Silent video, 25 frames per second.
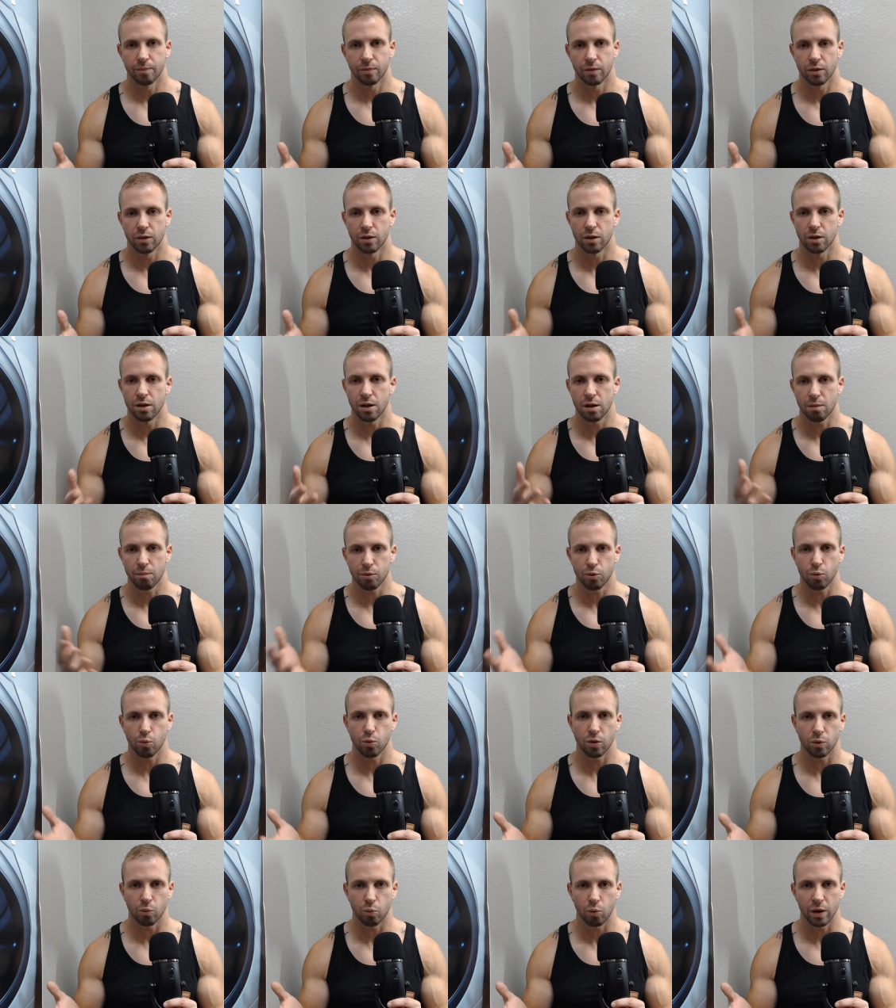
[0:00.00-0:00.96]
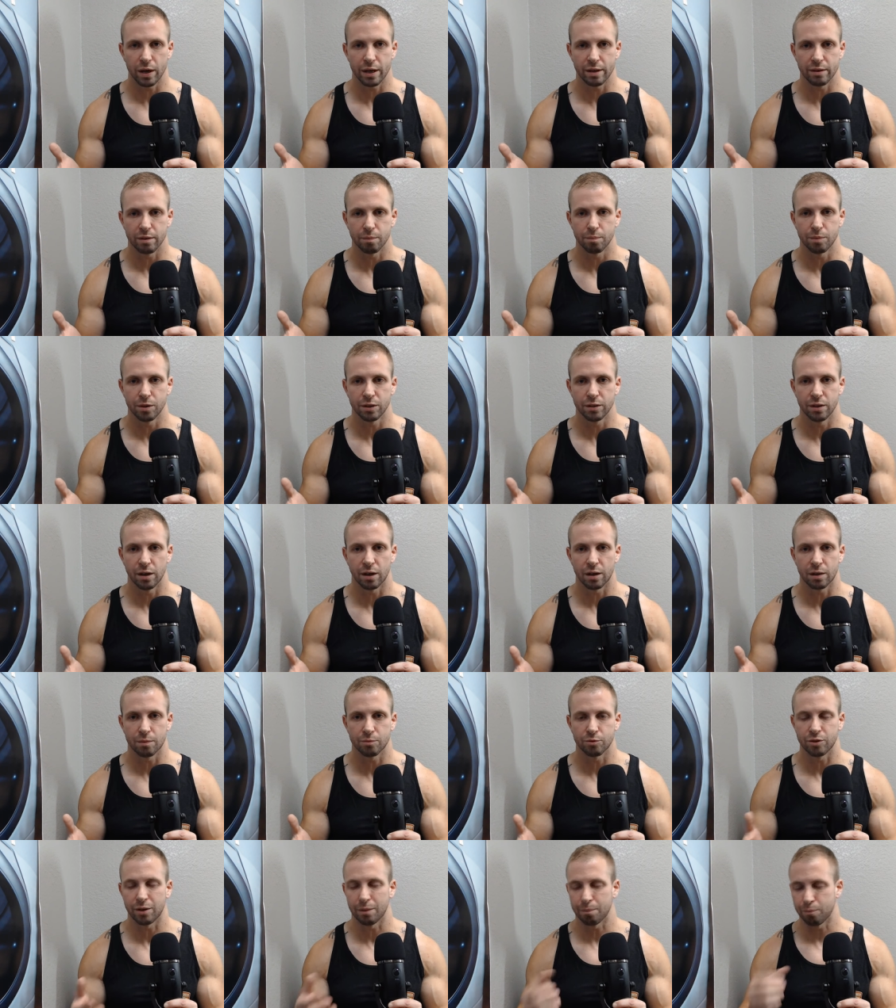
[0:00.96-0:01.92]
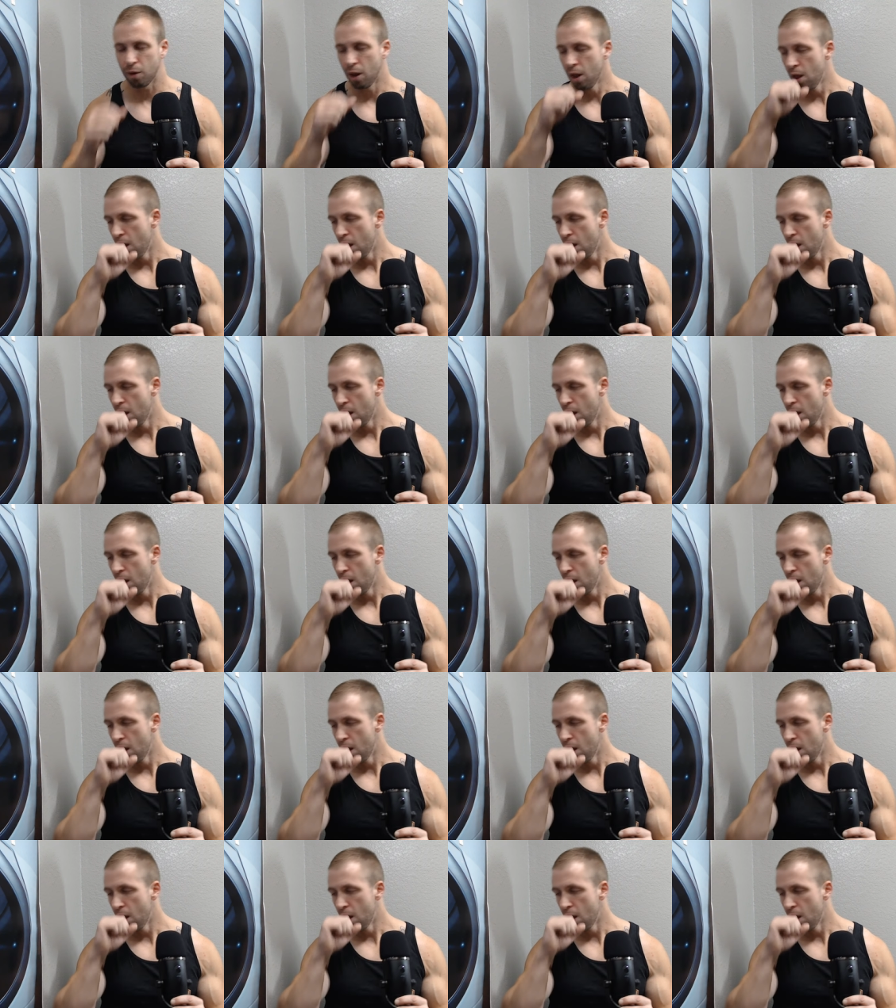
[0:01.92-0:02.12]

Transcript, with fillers: The number one way to build the arms up,